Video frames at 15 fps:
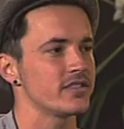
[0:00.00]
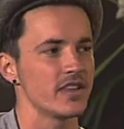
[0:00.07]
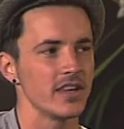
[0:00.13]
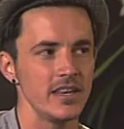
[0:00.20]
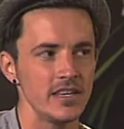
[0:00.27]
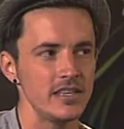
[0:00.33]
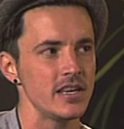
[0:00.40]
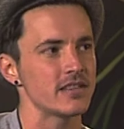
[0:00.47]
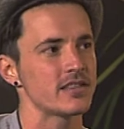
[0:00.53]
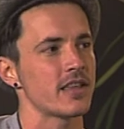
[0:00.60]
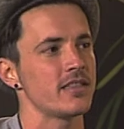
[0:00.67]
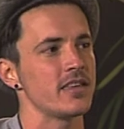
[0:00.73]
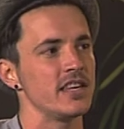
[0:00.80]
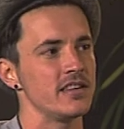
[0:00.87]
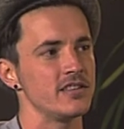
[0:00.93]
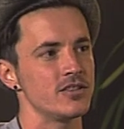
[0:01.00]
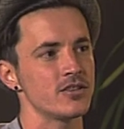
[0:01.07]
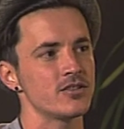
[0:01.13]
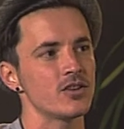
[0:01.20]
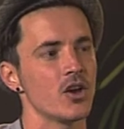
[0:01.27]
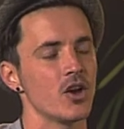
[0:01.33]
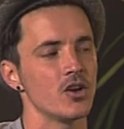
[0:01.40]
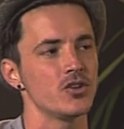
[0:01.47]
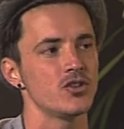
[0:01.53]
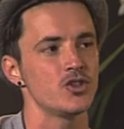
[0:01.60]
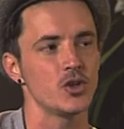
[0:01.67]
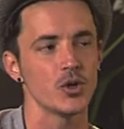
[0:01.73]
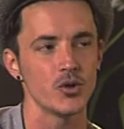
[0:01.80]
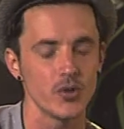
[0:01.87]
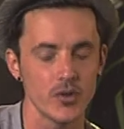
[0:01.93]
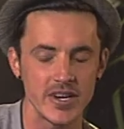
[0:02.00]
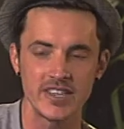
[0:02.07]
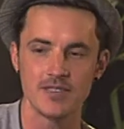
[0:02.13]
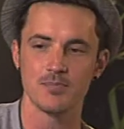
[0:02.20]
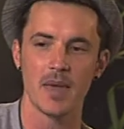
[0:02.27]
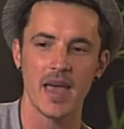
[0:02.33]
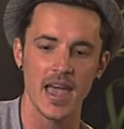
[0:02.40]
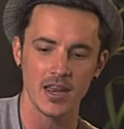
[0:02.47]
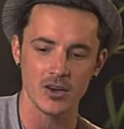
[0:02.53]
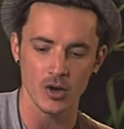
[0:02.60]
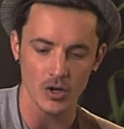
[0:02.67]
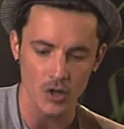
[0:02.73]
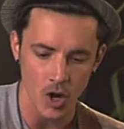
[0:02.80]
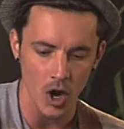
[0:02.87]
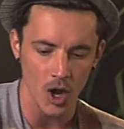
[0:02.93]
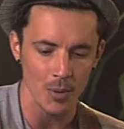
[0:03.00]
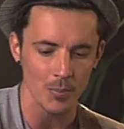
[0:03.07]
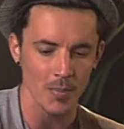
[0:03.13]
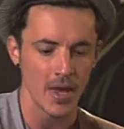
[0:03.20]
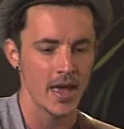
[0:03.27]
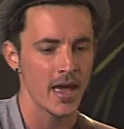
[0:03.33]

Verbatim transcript: The easiest, I think, is just to go to stuartreeseband.com.